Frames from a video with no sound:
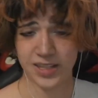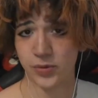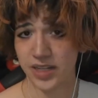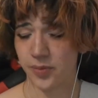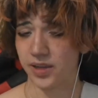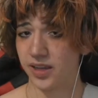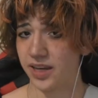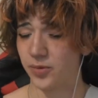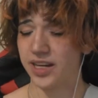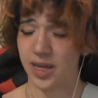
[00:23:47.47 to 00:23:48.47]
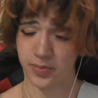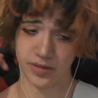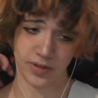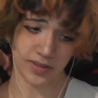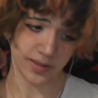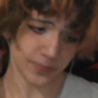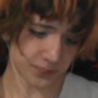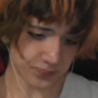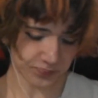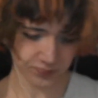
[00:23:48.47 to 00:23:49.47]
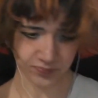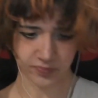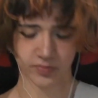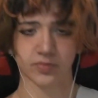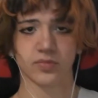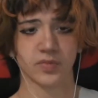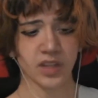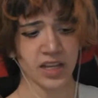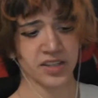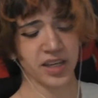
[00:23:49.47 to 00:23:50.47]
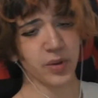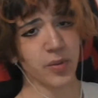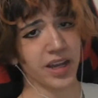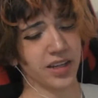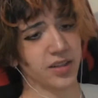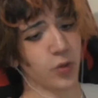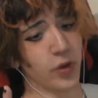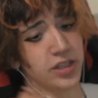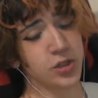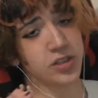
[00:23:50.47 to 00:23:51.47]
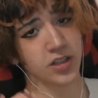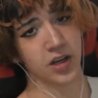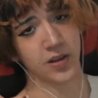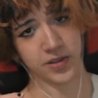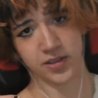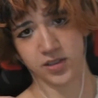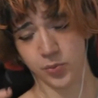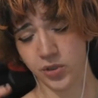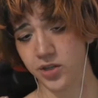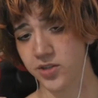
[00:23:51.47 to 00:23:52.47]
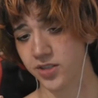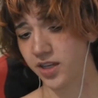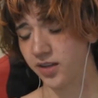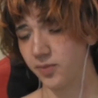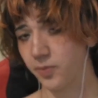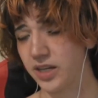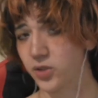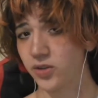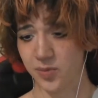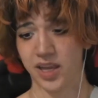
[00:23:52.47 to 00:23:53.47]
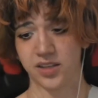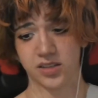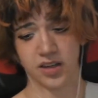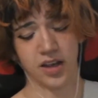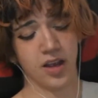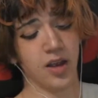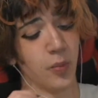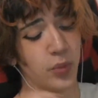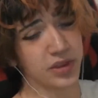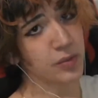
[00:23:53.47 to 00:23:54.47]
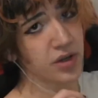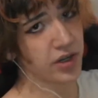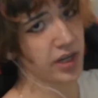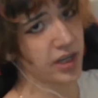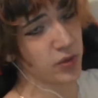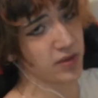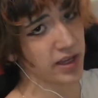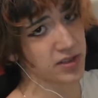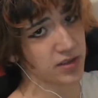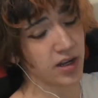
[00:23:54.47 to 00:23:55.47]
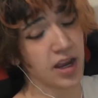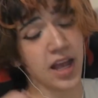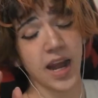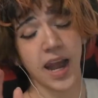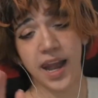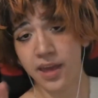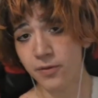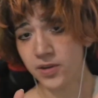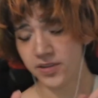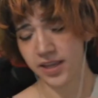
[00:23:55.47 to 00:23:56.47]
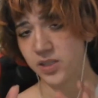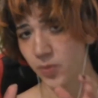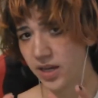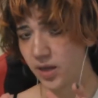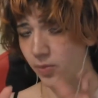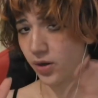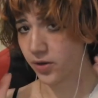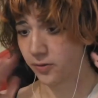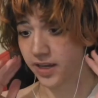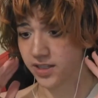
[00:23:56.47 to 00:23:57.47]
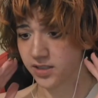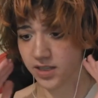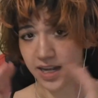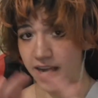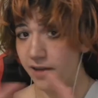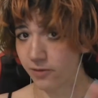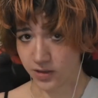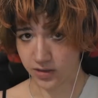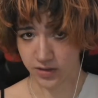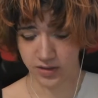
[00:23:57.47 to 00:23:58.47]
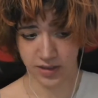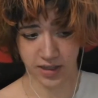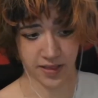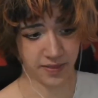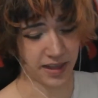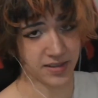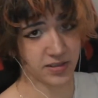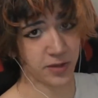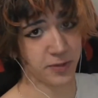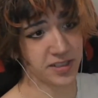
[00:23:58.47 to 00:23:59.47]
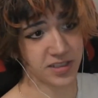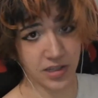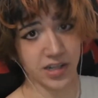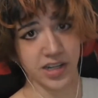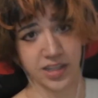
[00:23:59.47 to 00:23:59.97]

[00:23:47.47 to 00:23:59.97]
recap everything, just keep in mind, when choosing colors to put on your skin, make sure they match. Put them on your hand with a tester. Never test makeup on your face. Never. That stuff is dirty.